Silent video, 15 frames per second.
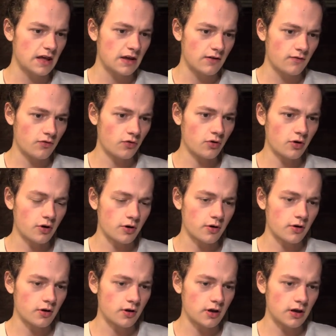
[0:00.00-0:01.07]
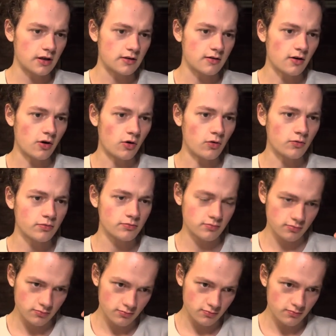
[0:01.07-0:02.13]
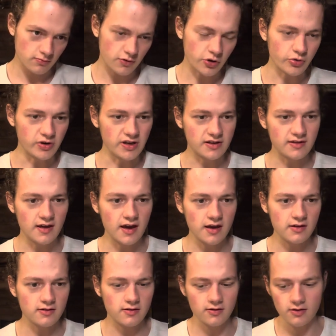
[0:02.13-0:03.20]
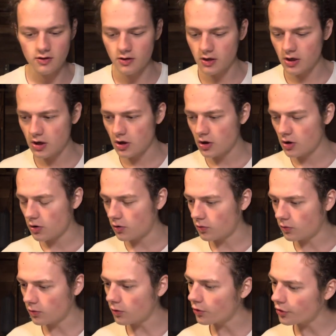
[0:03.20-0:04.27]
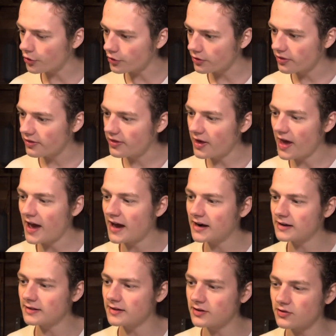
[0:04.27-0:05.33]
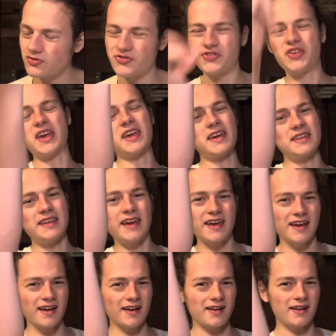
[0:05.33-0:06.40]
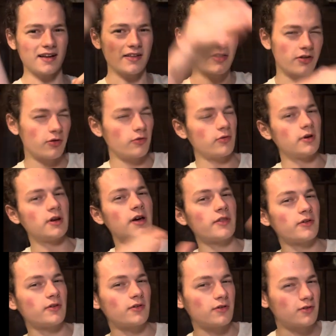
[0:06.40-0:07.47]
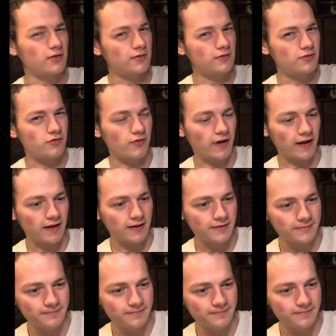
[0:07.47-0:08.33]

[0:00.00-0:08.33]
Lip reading: for its own unique taste, or to add a little zing-a-ding to another drink.